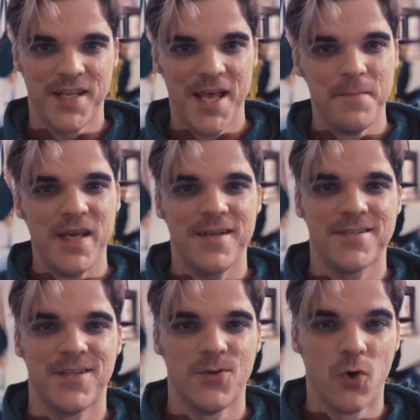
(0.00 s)
and that
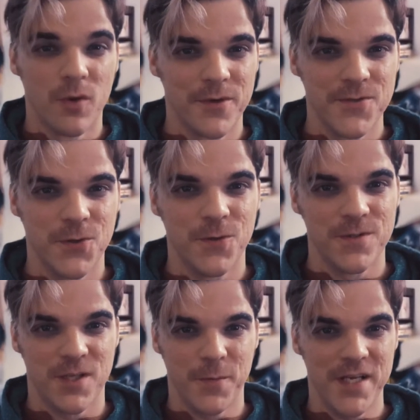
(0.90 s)
means the normal
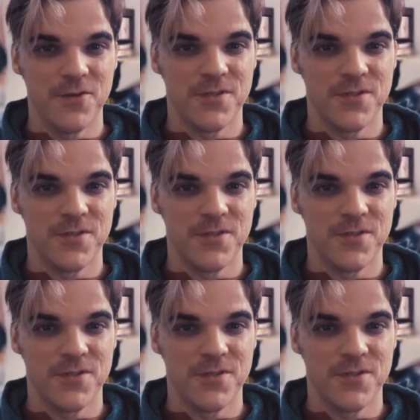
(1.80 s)
tools that we use